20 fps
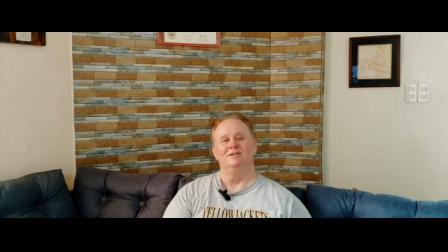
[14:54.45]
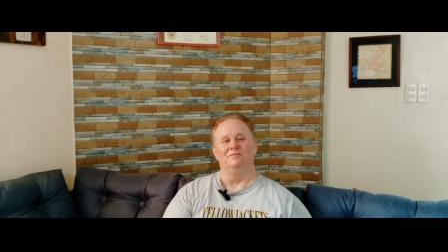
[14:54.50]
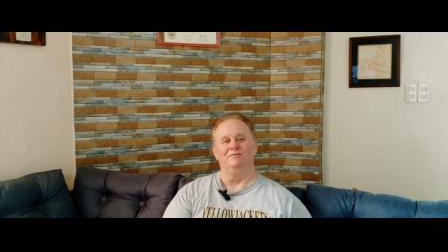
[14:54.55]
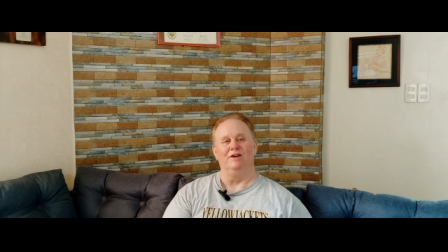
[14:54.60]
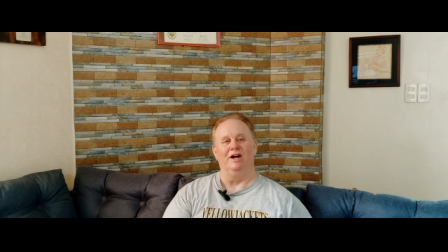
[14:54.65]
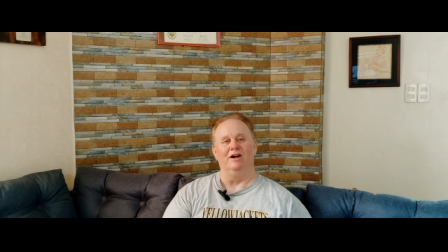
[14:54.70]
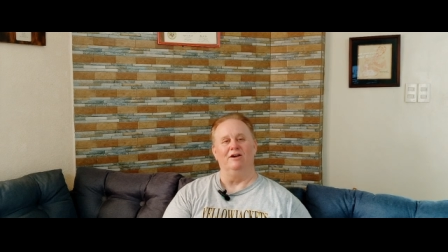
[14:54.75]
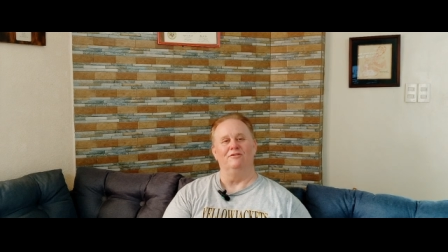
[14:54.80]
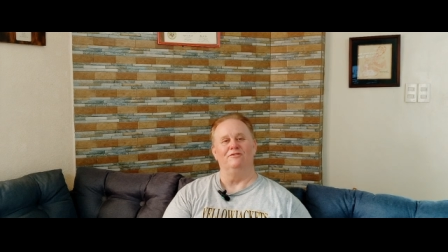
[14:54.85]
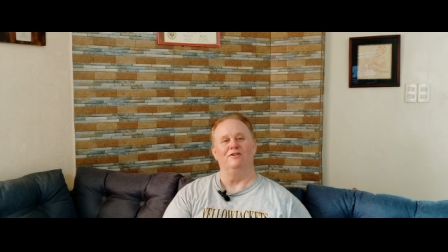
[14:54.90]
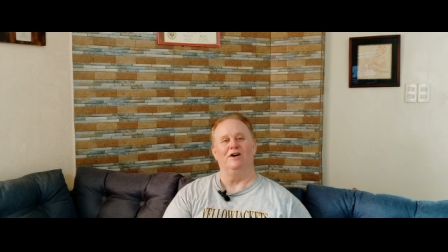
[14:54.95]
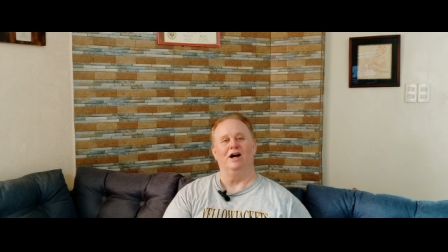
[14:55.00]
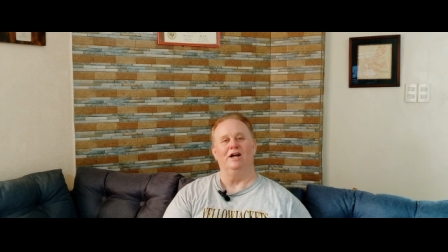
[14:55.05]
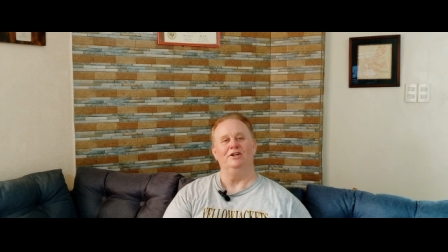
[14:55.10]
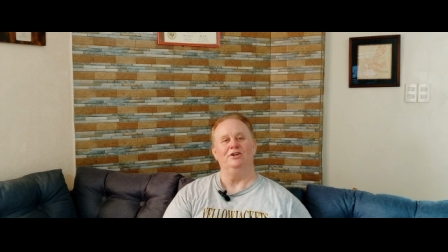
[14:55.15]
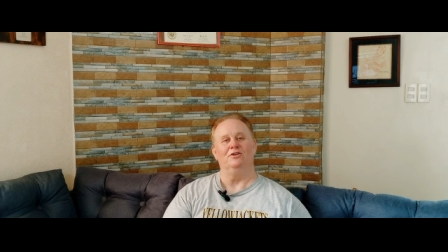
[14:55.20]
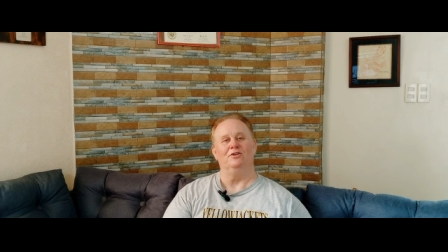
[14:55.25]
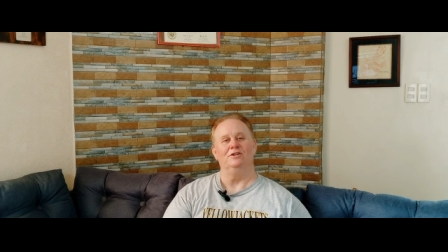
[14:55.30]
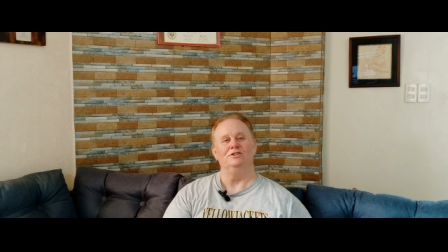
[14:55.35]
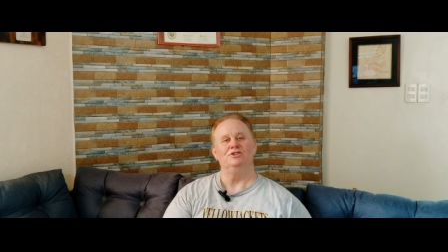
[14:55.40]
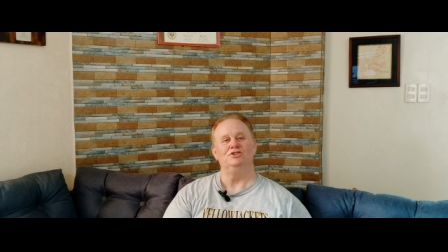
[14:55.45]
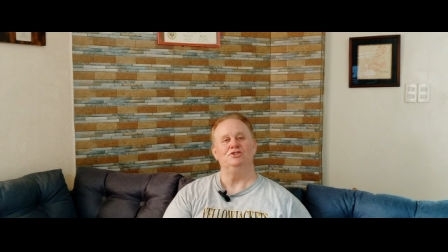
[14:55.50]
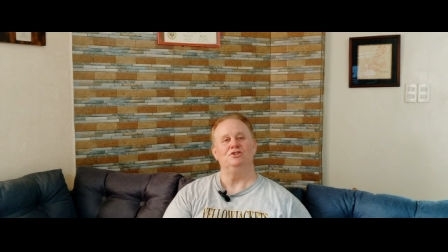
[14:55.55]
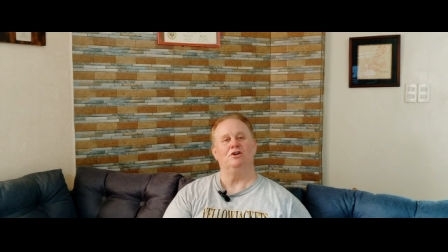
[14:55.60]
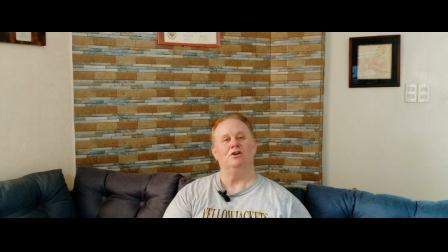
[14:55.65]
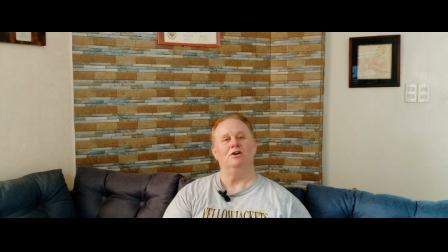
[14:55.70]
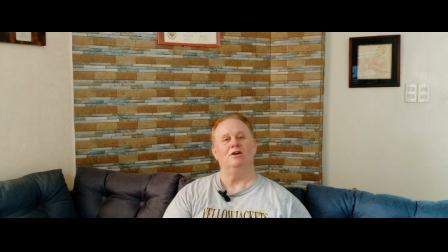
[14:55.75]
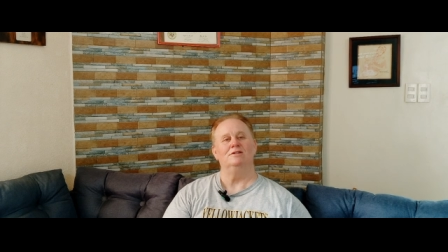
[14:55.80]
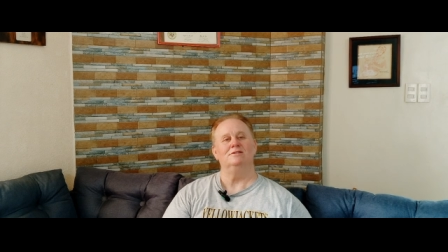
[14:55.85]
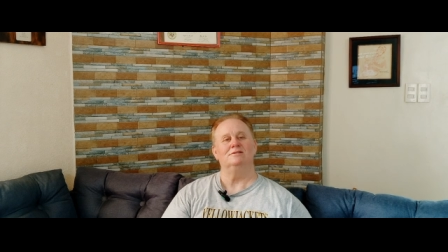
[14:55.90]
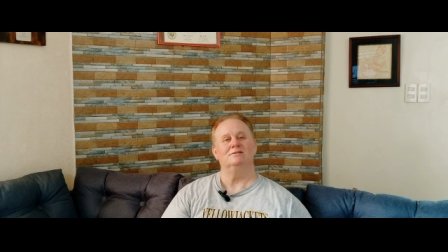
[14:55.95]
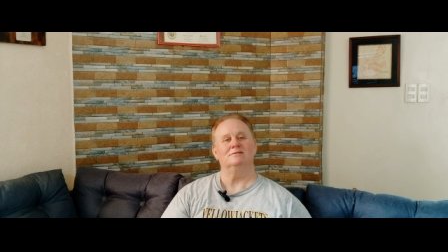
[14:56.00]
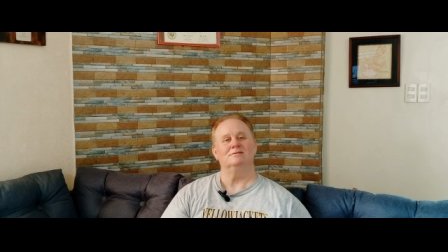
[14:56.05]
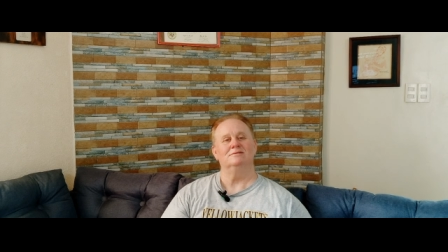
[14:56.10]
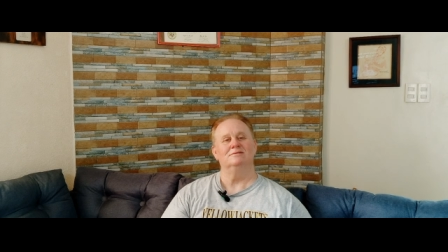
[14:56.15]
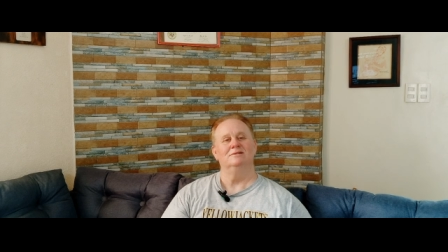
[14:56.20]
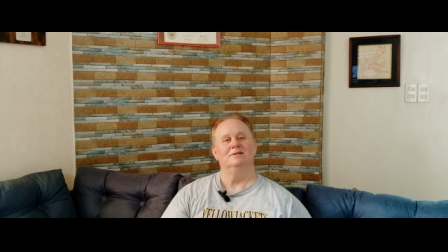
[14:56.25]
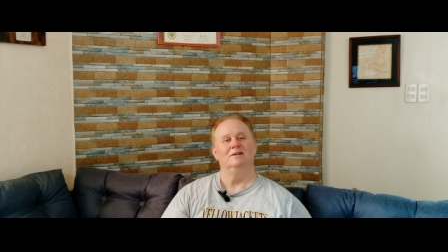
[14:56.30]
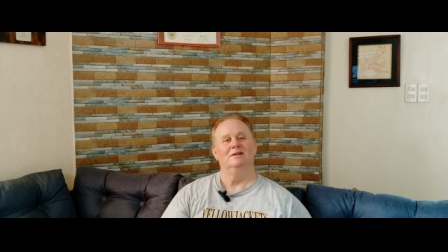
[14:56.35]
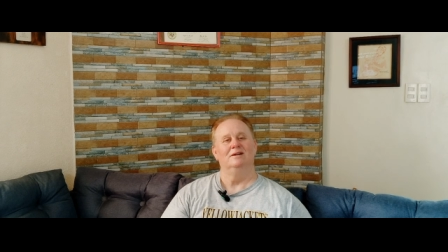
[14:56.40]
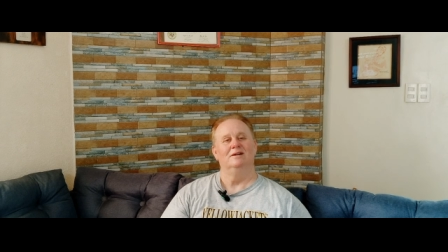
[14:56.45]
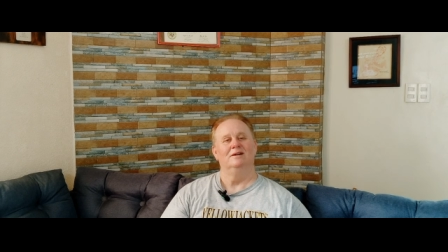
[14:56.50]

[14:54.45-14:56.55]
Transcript: to verify your insurance.